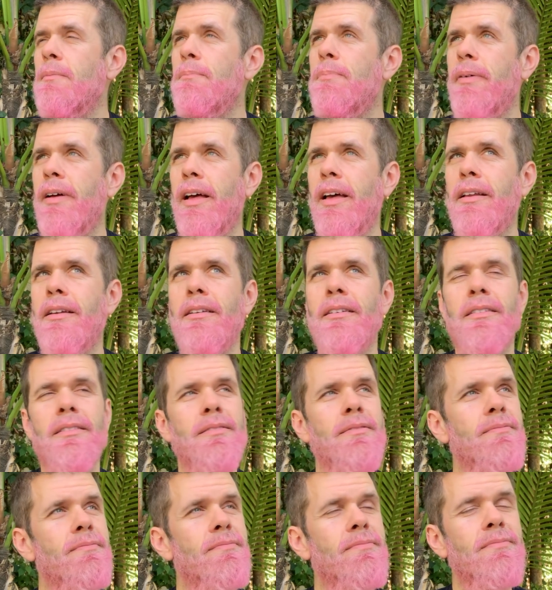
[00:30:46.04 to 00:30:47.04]
But
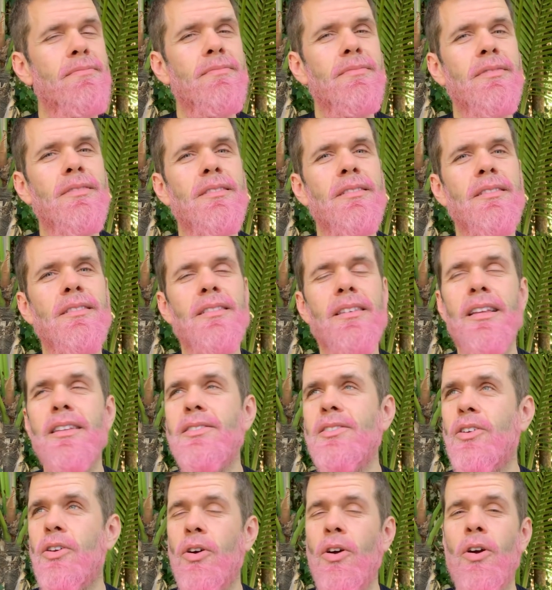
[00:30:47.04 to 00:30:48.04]

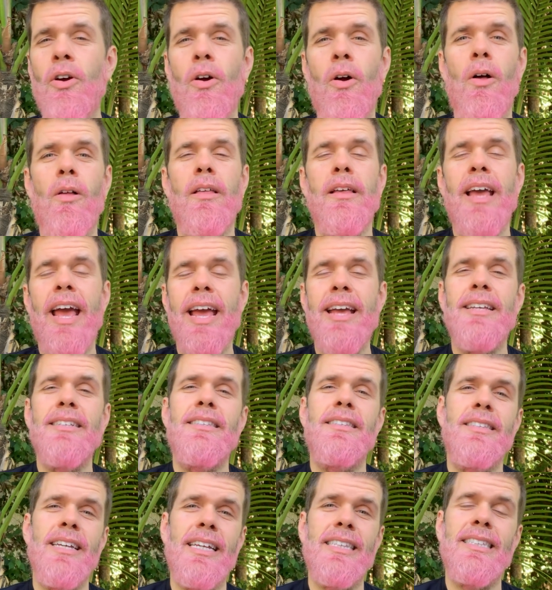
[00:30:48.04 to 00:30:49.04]
this girl, A is
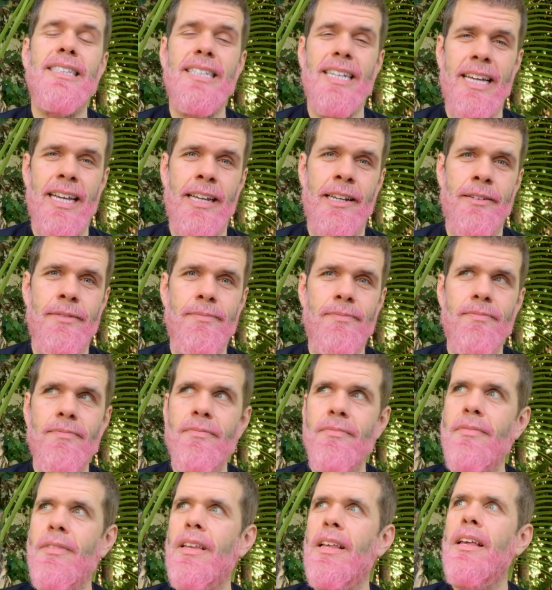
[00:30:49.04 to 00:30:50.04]
16,
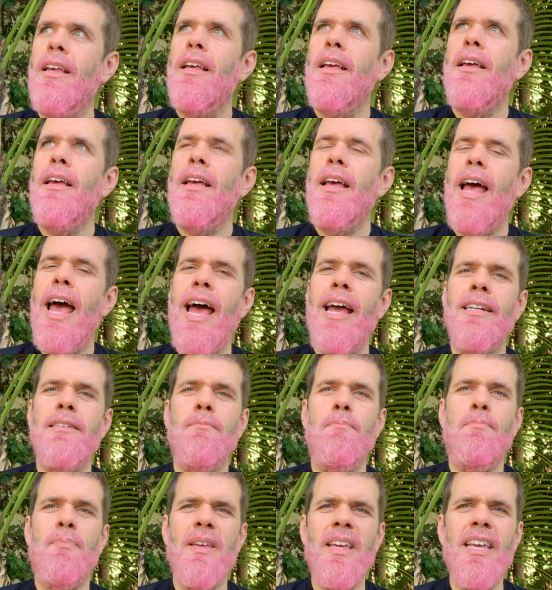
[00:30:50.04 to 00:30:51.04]

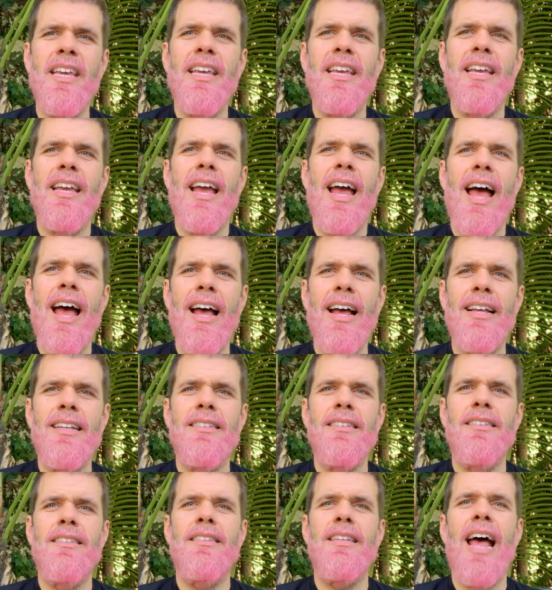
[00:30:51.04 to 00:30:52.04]
and B
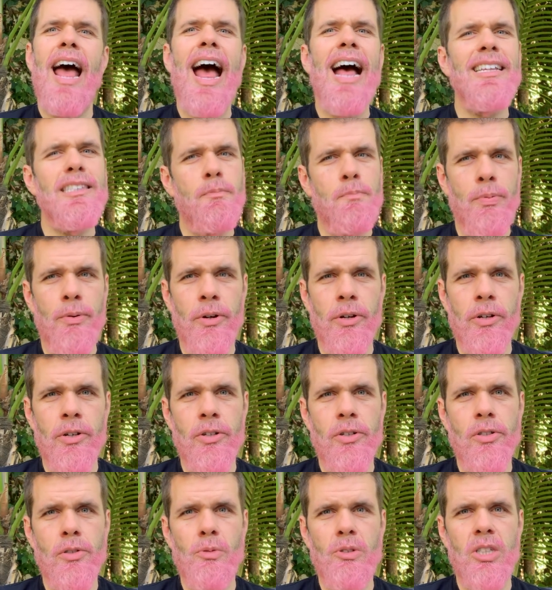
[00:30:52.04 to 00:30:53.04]
has
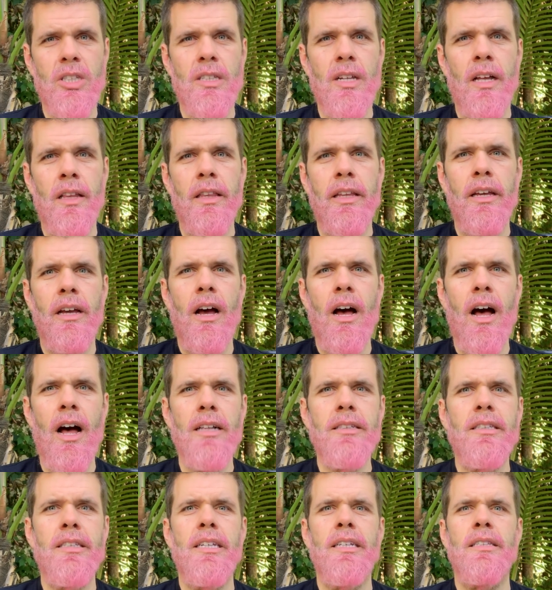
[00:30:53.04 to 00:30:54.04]
Asperger's, which is on the
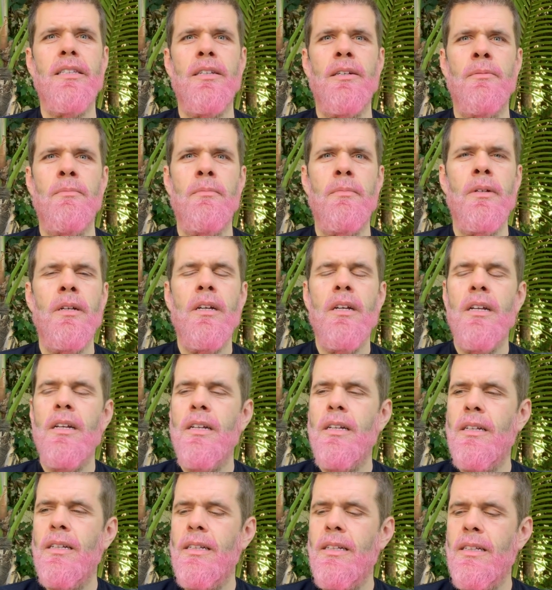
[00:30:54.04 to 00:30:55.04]
autism
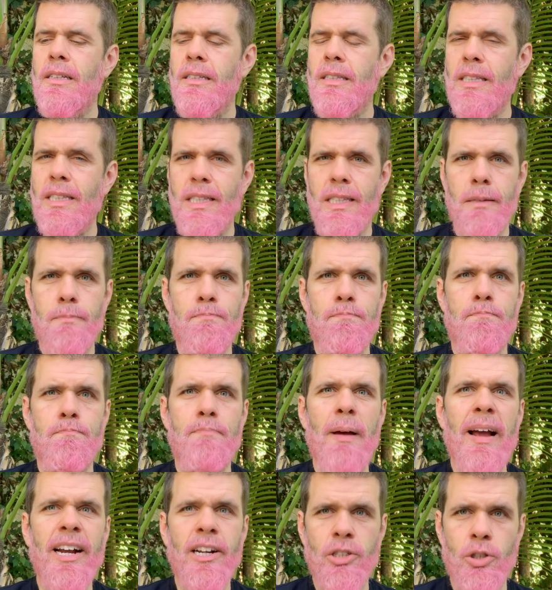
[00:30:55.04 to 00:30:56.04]

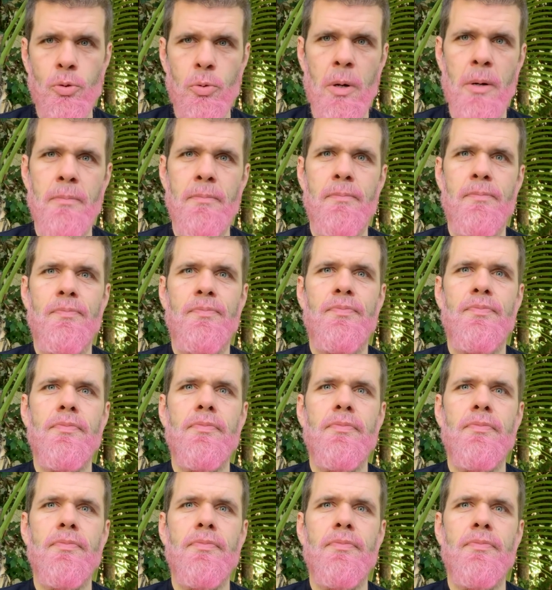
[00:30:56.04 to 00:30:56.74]
spectrum.